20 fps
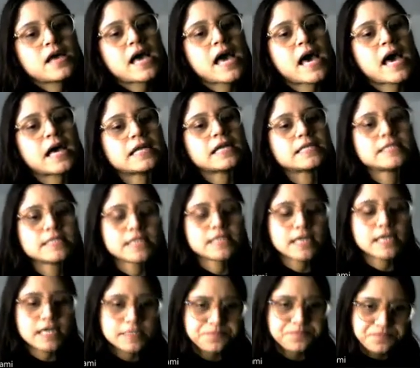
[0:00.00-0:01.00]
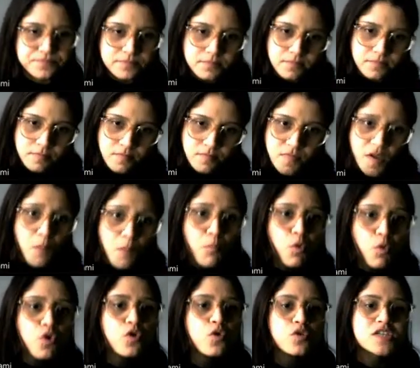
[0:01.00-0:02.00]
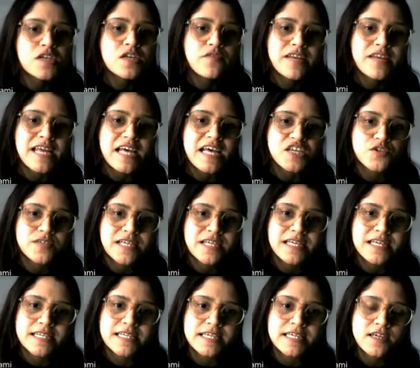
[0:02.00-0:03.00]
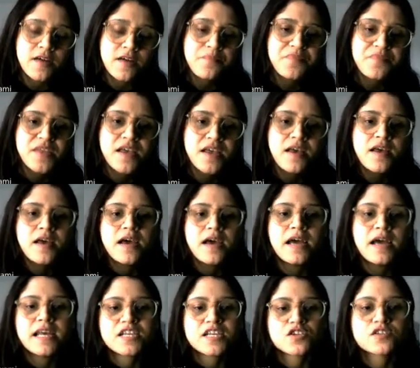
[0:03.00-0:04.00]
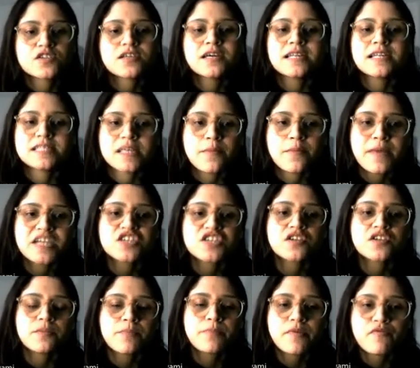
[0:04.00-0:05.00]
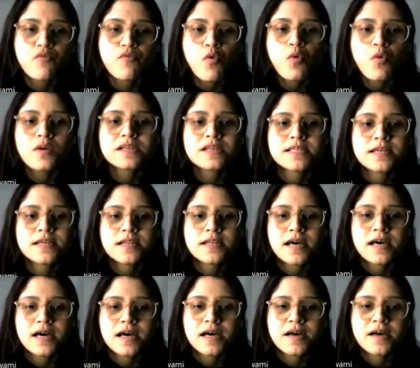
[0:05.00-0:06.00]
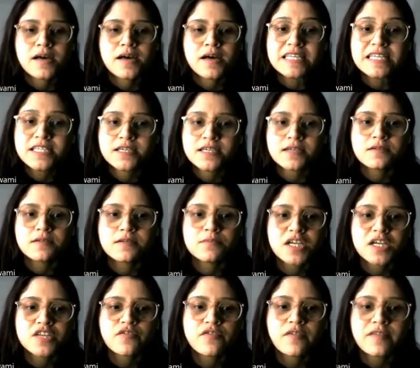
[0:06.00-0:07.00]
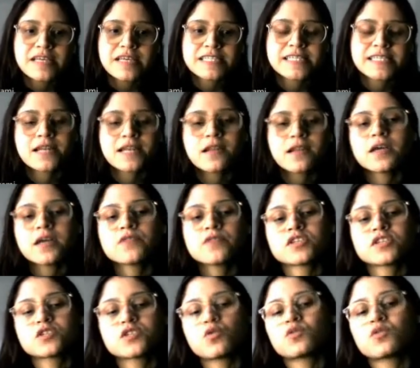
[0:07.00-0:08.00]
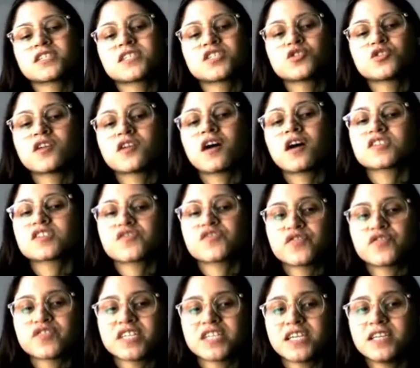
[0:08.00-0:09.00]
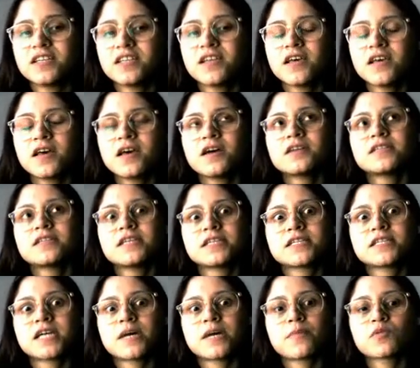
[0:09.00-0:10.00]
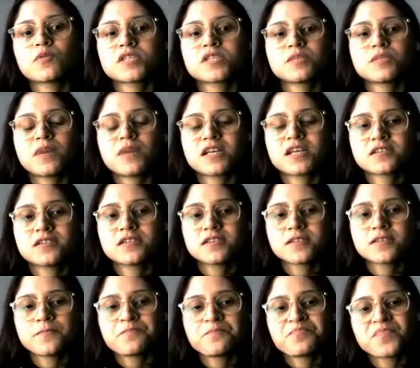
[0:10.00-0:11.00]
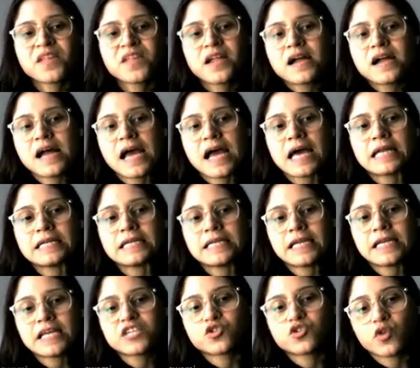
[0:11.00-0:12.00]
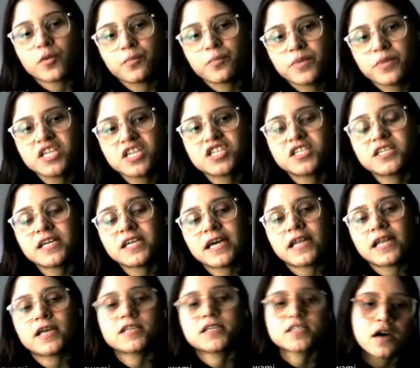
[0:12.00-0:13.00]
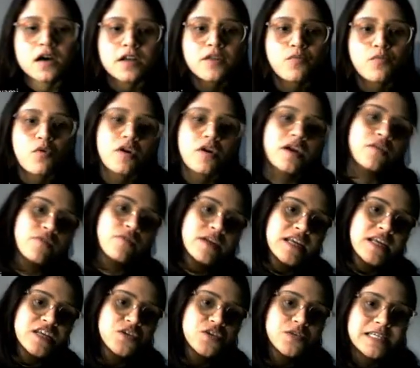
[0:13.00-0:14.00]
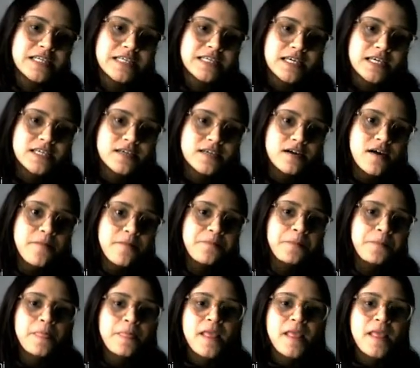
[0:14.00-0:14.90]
and more closely with AstroSat data. And AstroSat, as I mentioned it before, it's an Indian multi-wavelength satellite, was launched in 2015. That time I was in masters. And then I joined PhD and I started working with AstroSat data.